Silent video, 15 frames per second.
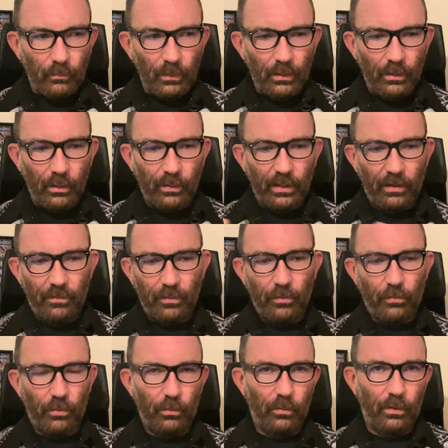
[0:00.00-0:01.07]
even
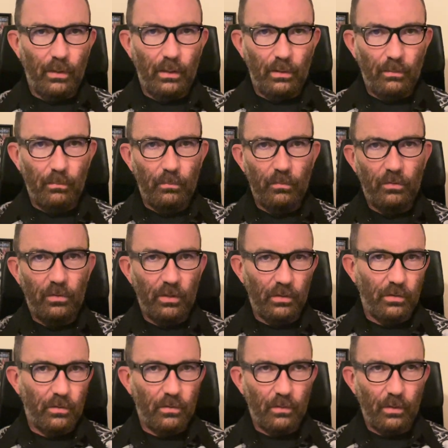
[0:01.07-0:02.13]
through the
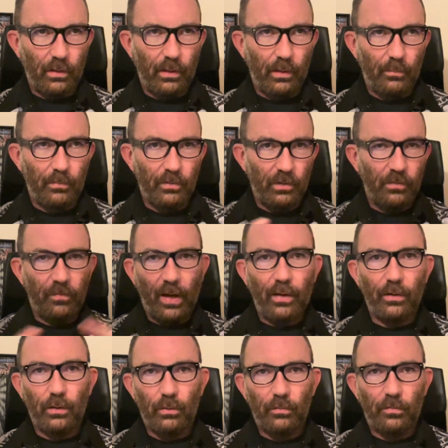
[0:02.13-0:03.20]

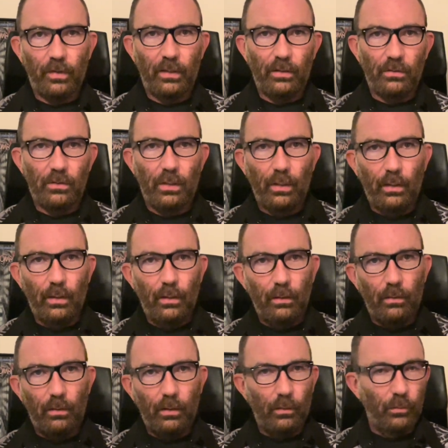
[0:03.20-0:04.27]
devalue phase,
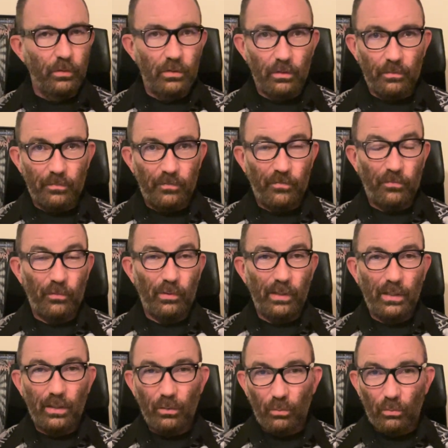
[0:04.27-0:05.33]
it was a
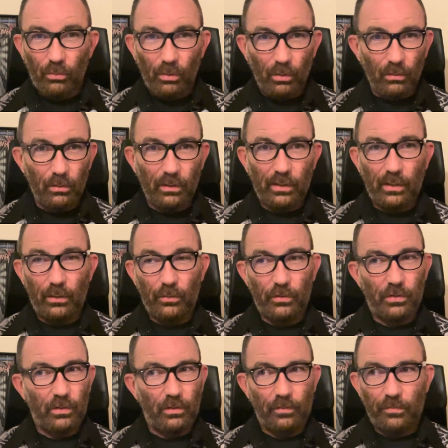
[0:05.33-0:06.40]
freaking roller
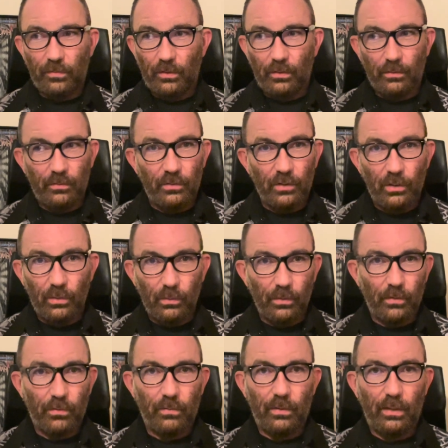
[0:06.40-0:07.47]
coaster for 2 or
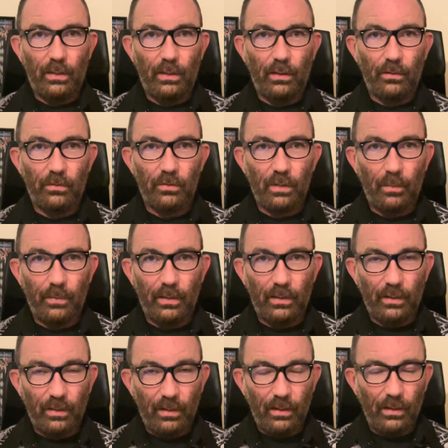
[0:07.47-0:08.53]
3 years. I
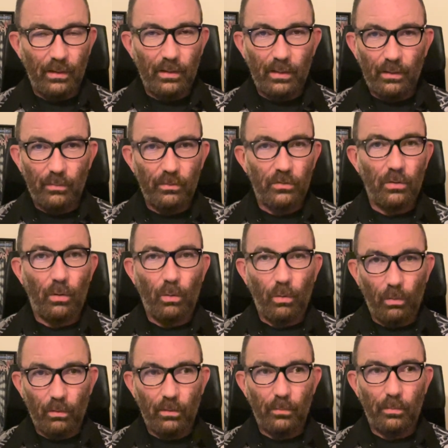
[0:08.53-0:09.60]
mean, it was
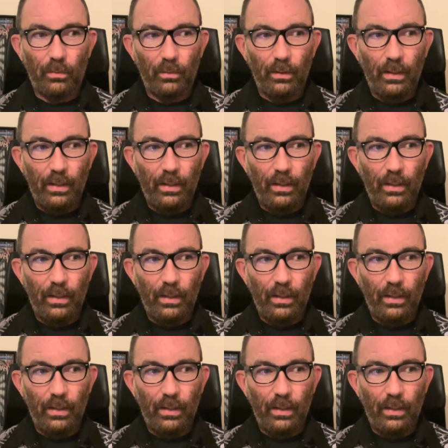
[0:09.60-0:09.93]
horrible.